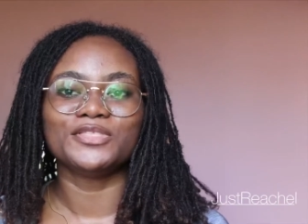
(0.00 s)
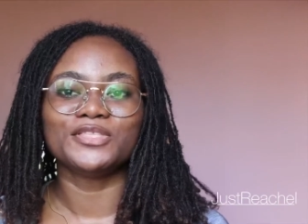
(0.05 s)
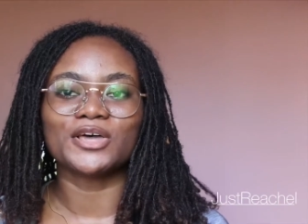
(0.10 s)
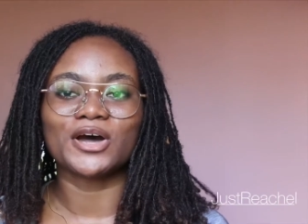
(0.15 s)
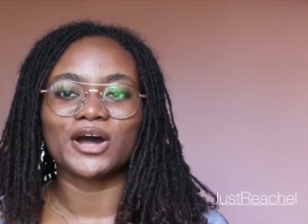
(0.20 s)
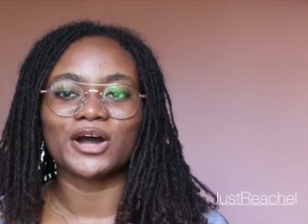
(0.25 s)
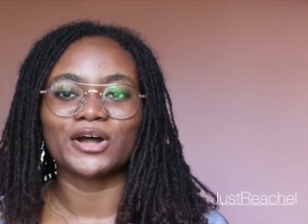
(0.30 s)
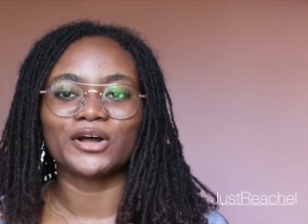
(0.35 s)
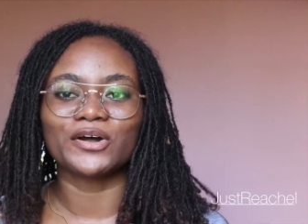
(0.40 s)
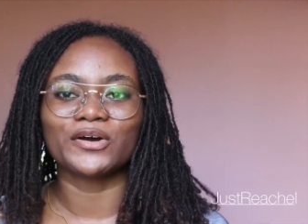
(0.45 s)

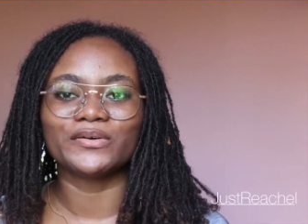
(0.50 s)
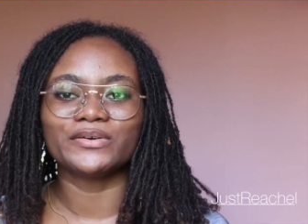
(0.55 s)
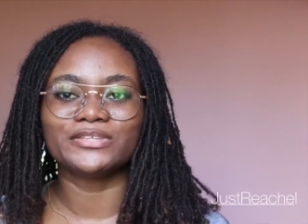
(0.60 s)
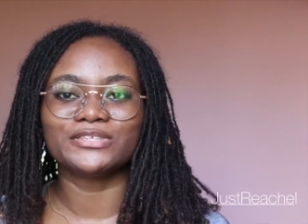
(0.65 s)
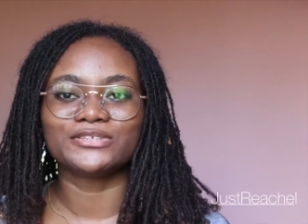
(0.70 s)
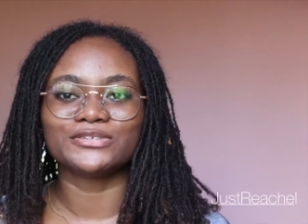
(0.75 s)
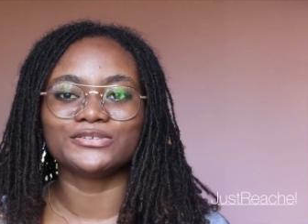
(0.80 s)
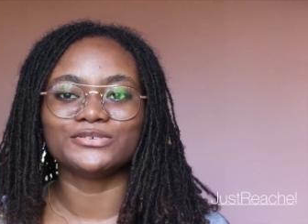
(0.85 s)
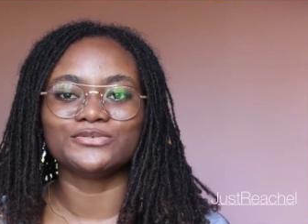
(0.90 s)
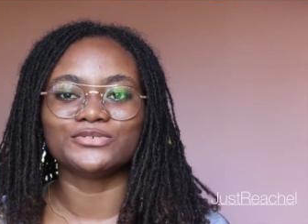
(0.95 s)
not going
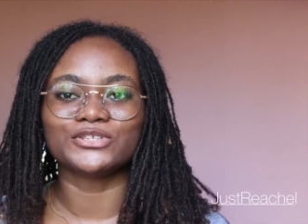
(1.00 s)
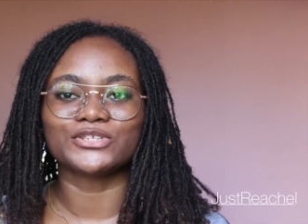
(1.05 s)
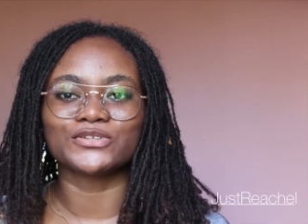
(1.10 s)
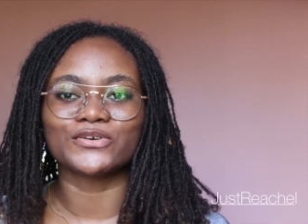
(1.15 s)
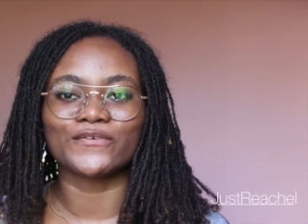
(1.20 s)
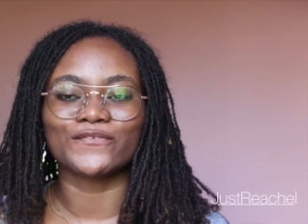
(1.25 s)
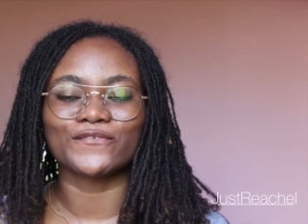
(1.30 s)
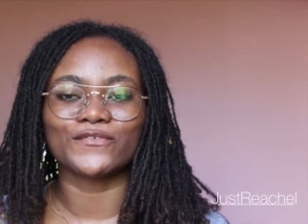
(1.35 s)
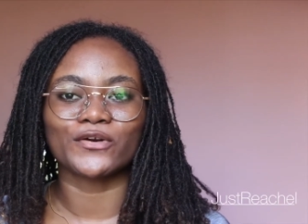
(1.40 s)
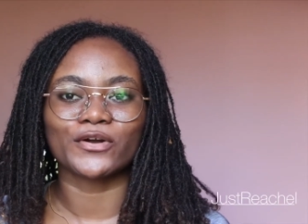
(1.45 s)
to do so
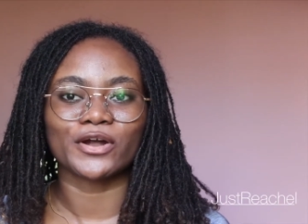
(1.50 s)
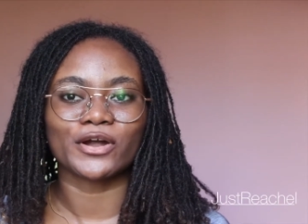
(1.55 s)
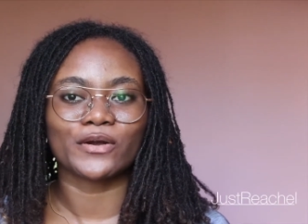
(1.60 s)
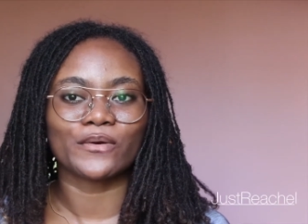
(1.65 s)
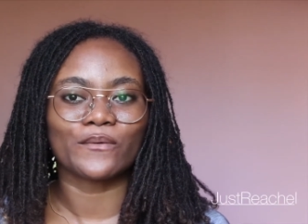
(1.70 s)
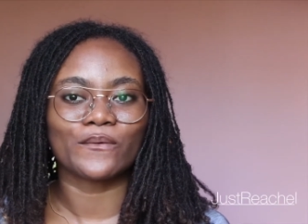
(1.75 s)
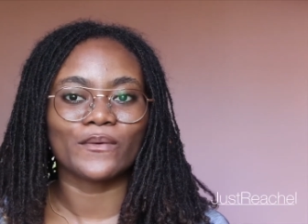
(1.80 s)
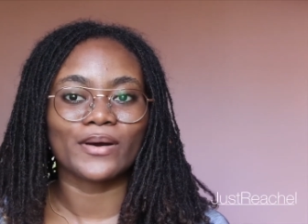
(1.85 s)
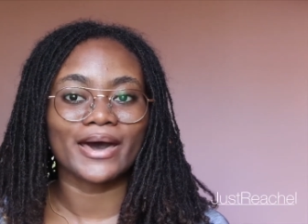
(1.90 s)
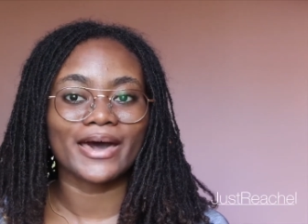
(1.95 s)
for a
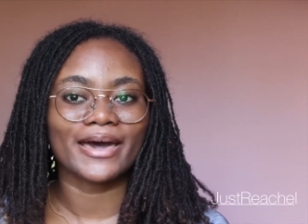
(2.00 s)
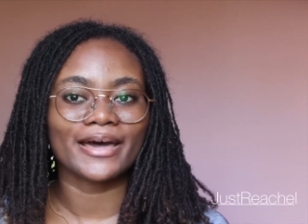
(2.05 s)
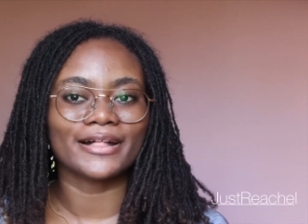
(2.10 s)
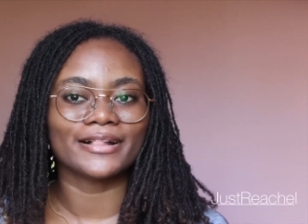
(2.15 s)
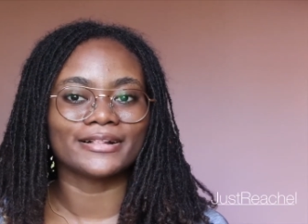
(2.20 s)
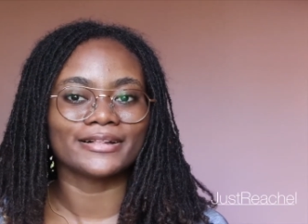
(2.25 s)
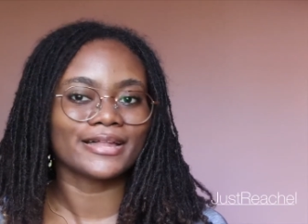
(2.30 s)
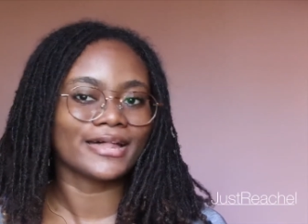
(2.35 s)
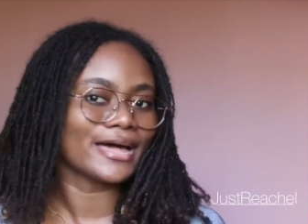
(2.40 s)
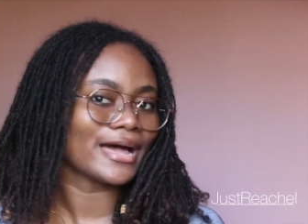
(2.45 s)

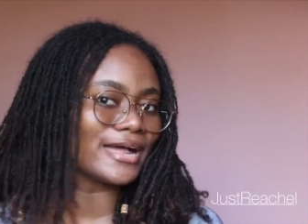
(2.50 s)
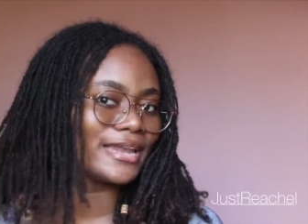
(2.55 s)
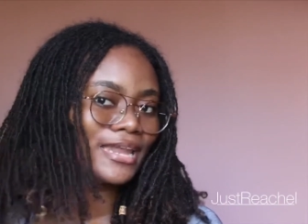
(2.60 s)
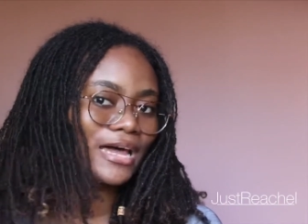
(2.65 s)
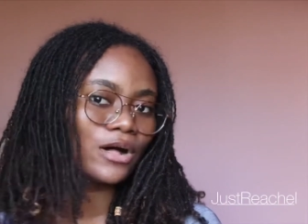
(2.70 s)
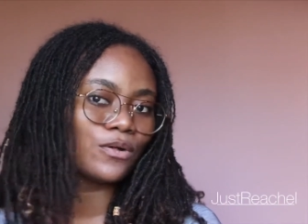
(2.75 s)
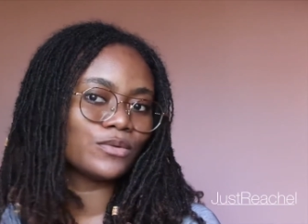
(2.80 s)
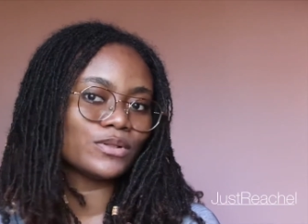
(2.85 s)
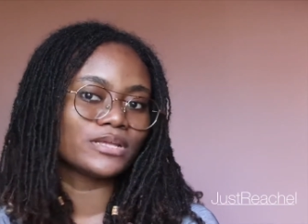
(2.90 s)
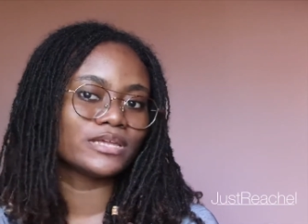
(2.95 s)
while, and
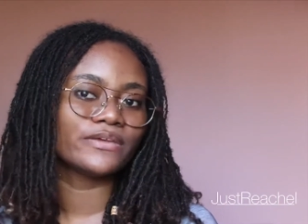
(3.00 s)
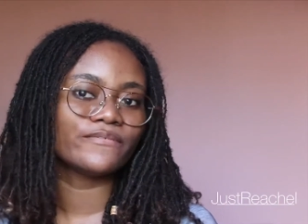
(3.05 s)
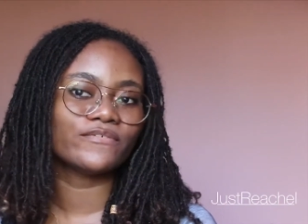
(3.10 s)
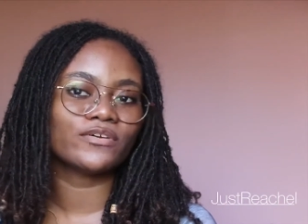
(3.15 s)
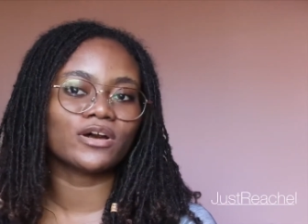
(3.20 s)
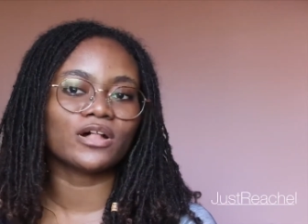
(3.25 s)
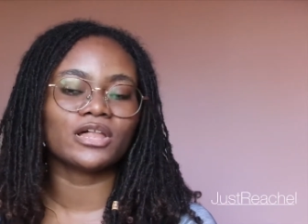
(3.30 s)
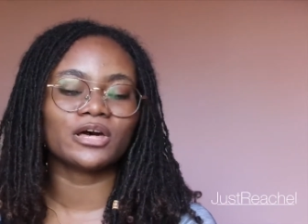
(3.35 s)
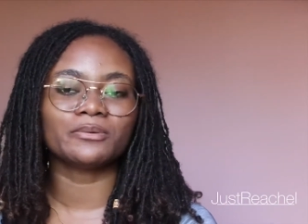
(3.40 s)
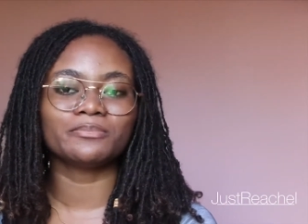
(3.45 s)
I will give you
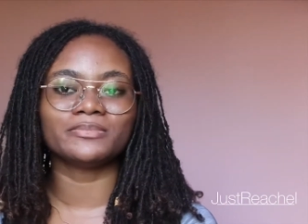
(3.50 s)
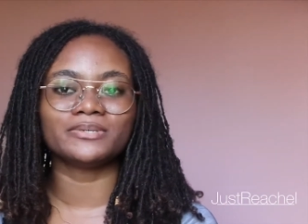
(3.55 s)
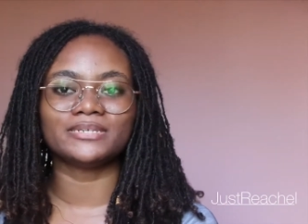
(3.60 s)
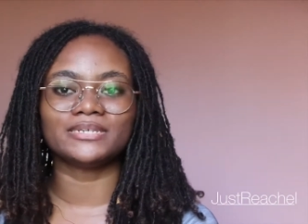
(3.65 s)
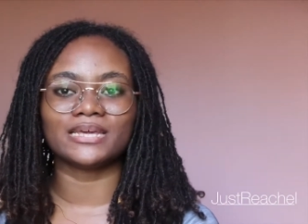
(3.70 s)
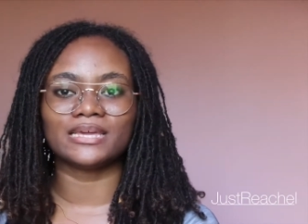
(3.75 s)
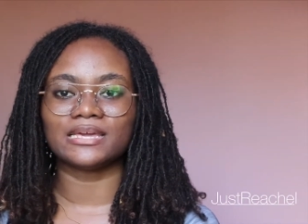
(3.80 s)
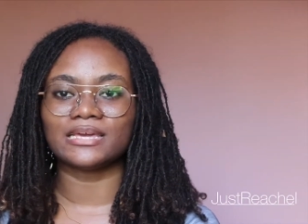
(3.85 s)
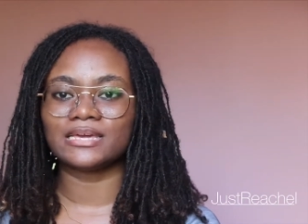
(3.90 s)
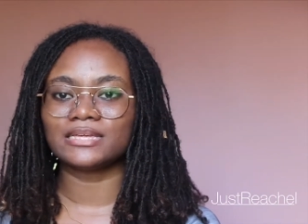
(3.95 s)
all
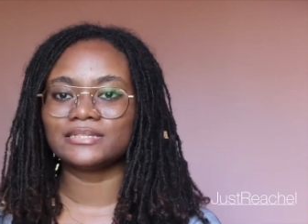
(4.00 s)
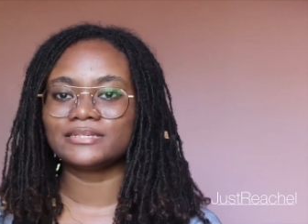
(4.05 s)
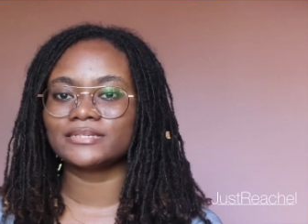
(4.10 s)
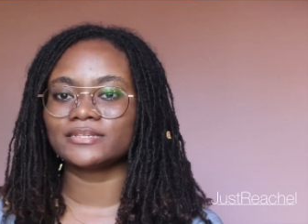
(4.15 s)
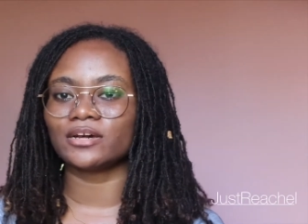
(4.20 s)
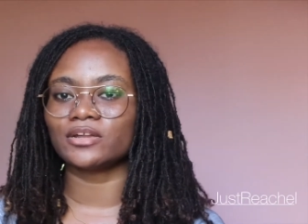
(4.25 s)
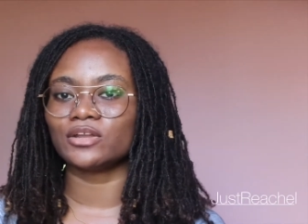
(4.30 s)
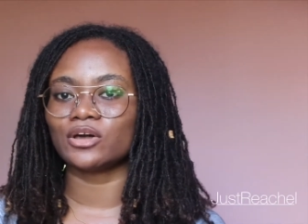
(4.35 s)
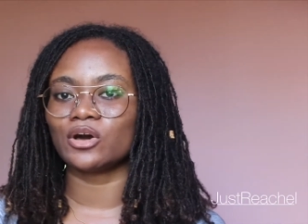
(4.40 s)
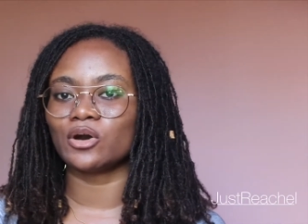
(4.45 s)
updates
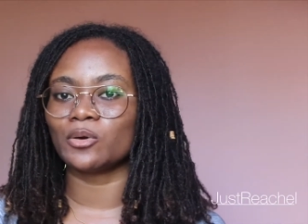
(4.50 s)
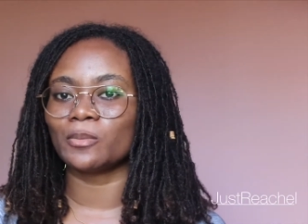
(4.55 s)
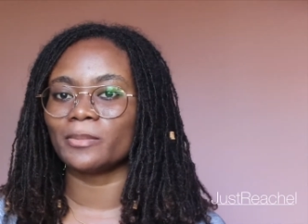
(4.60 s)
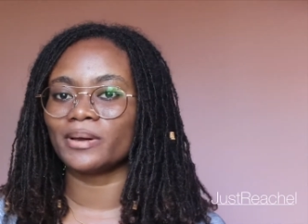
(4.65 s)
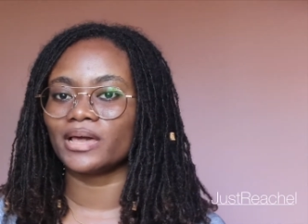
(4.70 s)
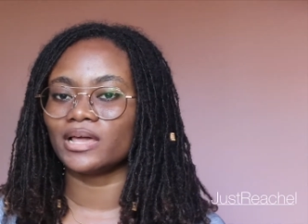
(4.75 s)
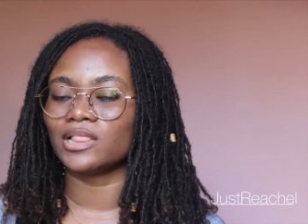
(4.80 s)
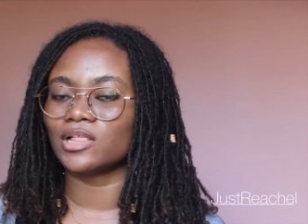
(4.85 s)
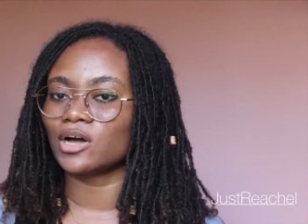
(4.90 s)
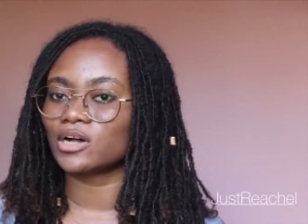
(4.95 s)
on how
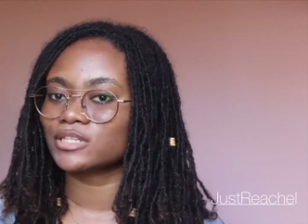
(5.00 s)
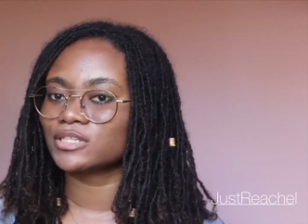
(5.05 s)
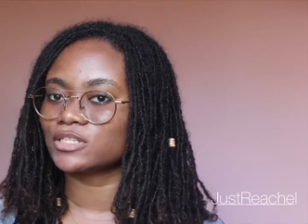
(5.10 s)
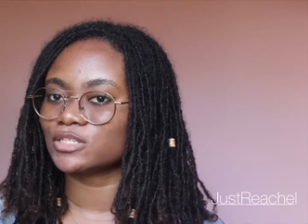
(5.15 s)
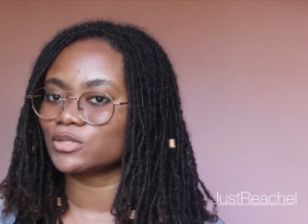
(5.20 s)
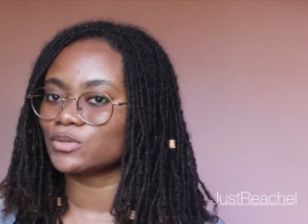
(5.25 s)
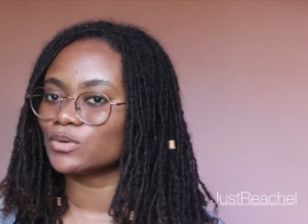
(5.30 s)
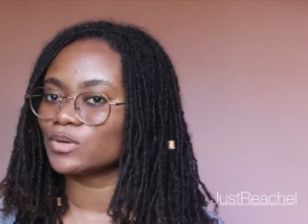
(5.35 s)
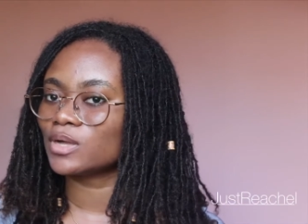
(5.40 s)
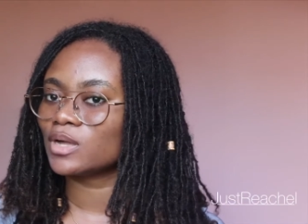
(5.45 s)
my locks
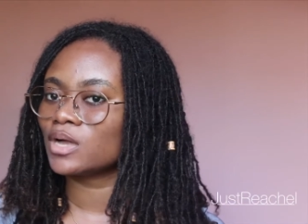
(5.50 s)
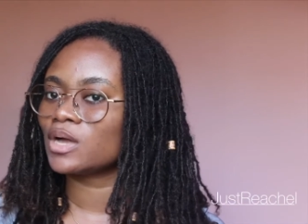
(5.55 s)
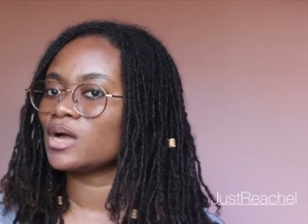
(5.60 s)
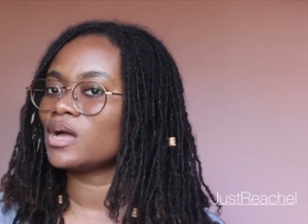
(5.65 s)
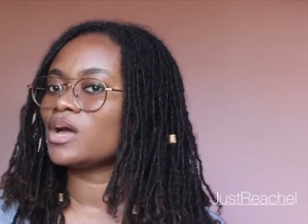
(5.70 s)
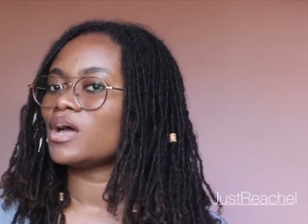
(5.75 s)
look